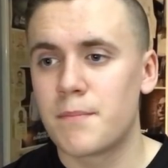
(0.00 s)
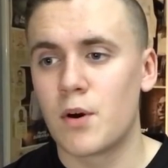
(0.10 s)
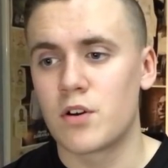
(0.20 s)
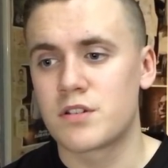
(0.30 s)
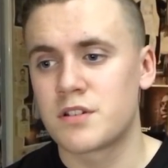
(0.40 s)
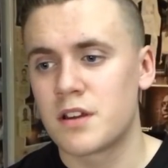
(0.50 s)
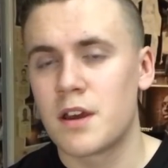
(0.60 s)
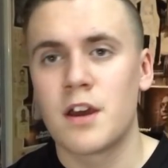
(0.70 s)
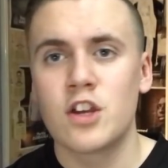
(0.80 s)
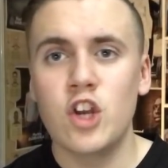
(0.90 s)
But
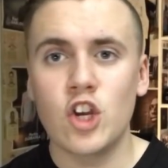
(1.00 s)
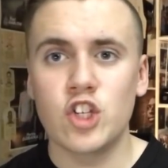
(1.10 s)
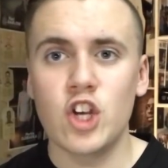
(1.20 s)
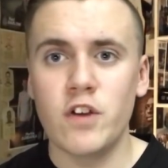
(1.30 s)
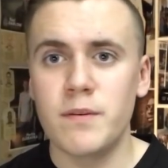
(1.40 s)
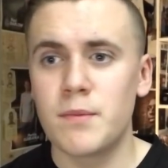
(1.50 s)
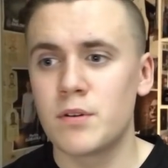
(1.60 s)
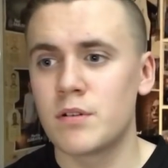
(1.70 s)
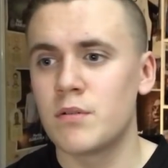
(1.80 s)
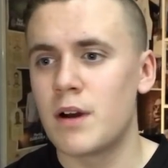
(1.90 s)
Yoshinori
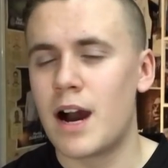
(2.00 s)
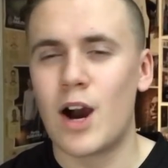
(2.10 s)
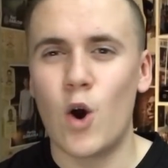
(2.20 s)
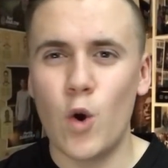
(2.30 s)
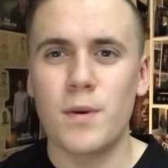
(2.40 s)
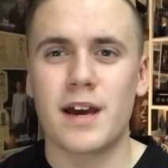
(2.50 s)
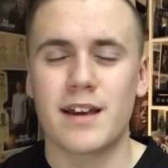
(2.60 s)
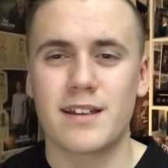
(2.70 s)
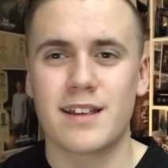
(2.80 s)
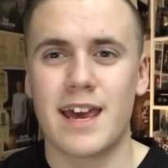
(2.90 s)
Muto, I hope
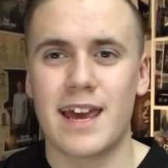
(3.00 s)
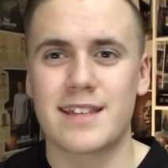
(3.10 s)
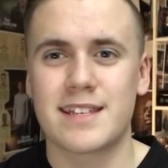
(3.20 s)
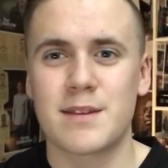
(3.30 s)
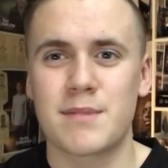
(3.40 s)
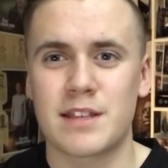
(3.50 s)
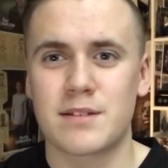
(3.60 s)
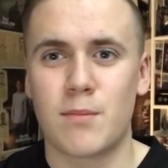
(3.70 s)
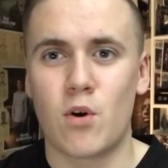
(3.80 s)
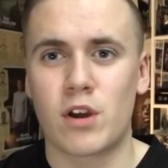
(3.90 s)
to see him get
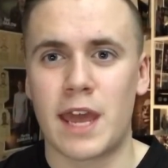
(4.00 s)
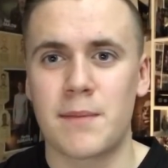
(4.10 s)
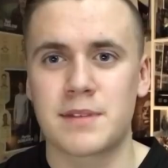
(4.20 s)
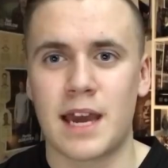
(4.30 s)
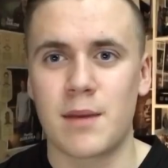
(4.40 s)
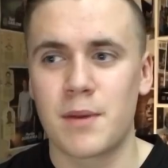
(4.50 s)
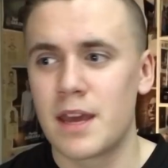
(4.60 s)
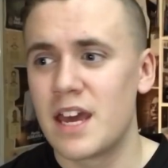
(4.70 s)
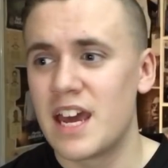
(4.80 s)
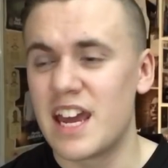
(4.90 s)
some more game time.
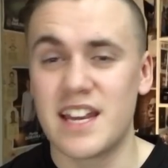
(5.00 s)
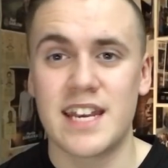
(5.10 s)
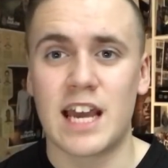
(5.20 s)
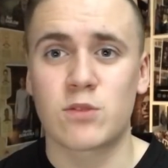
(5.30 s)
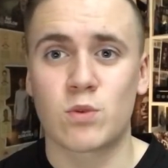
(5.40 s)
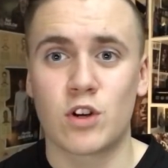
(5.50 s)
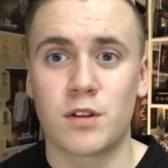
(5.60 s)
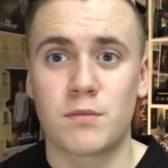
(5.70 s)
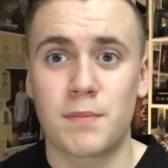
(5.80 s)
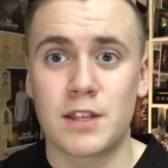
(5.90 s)
And next we're going
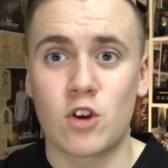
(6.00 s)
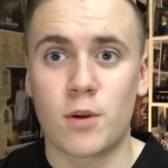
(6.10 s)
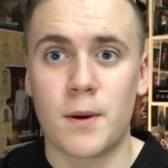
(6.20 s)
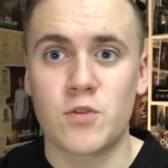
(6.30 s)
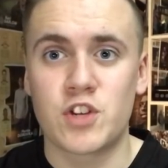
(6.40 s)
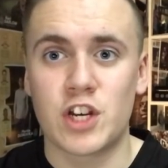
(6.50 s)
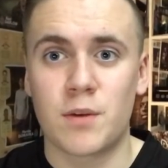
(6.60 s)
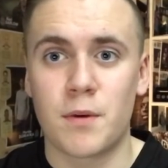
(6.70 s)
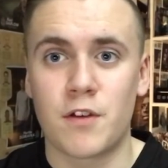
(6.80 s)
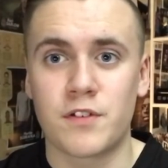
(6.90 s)
to be talking about
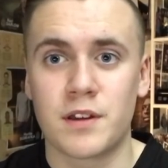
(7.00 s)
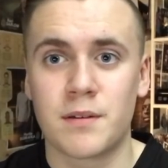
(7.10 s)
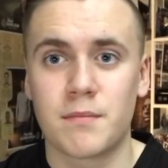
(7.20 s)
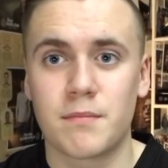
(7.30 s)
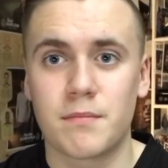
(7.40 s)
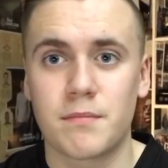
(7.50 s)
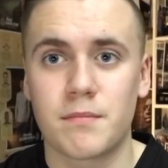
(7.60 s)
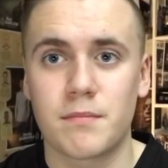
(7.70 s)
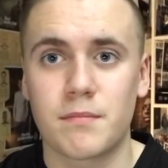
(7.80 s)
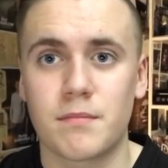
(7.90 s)
Jacob Murphy.
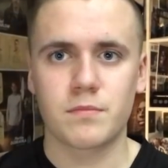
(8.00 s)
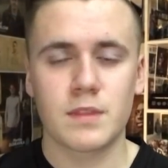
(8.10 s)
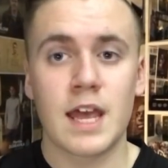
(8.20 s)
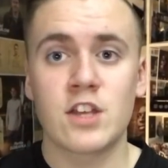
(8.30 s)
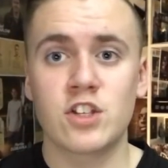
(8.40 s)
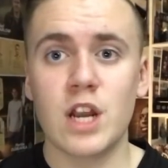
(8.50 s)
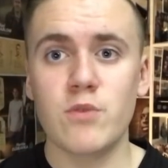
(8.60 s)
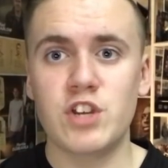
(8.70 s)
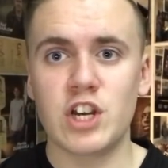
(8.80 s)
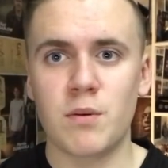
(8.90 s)
So now
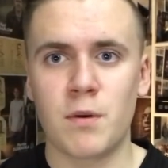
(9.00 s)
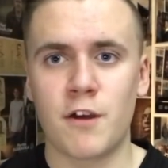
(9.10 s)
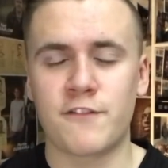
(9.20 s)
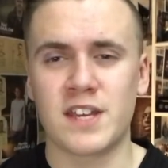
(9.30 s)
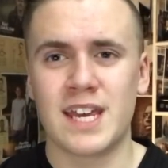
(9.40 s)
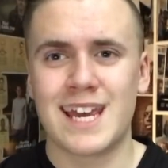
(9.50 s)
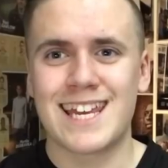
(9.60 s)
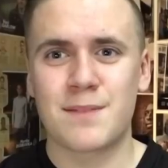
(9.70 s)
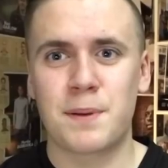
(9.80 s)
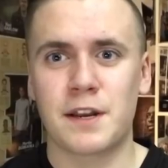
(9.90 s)
Jacob Murphy,
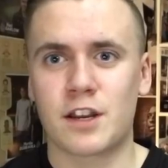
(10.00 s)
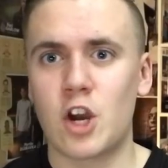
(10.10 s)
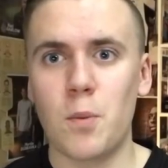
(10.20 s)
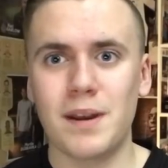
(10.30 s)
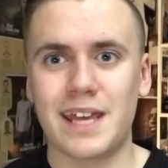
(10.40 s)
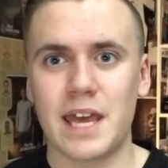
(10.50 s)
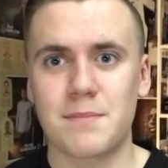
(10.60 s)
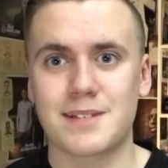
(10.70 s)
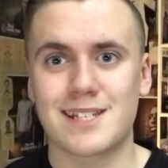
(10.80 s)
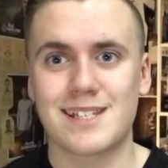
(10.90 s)
he's played a couple of
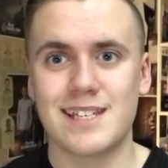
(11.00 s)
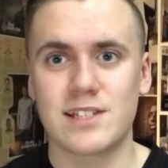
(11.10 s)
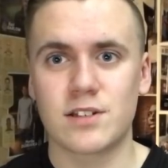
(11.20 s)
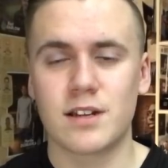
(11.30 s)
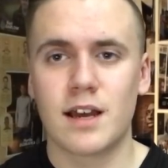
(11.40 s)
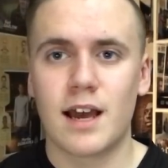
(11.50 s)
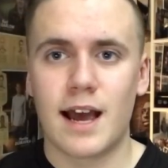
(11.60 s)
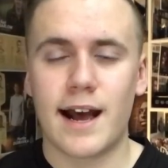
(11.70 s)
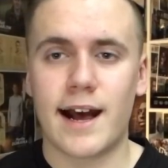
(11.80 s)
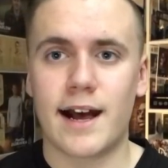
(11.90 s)
games this season.
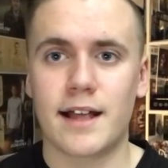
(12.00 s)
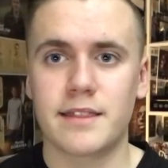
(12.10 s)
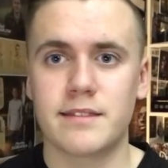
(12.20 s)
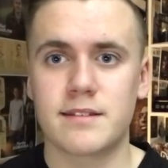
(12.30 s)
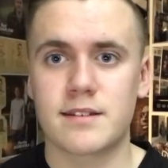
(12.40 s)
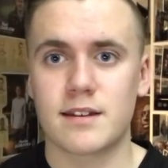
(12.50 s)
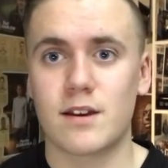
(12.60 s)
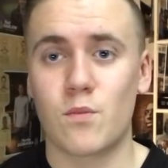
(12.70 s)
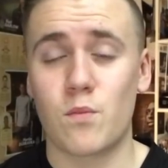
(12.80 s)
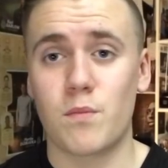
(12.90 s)
And
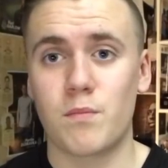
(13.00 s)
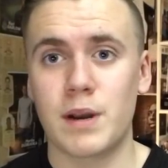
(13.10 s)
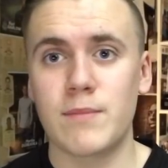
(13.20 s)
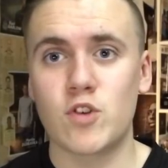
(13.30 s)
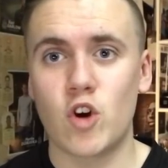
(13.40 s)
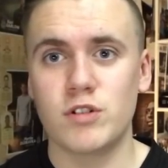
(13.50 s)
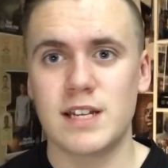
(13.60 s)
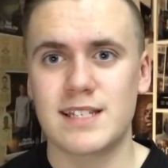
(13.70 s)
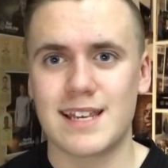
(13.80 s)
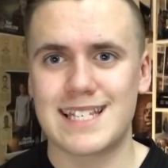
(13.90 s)
when I'm recording
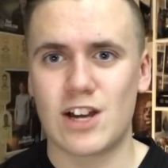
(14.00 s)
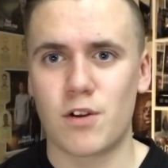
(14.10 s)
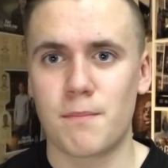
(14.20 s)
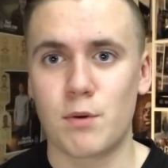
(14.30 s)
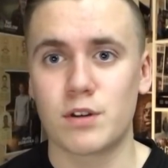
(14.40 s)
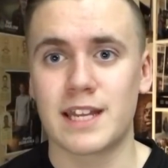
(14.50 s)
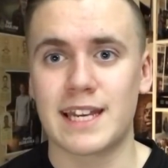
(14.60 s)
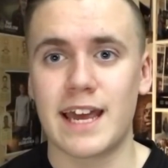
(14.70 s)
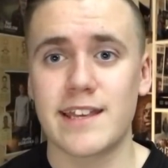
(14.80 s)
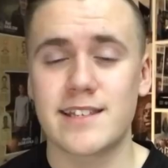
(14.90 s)
this, it's on Monday
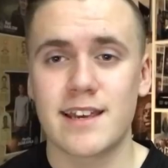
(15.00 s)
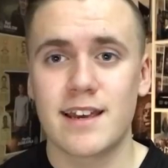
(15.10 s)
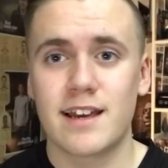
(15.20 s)
night.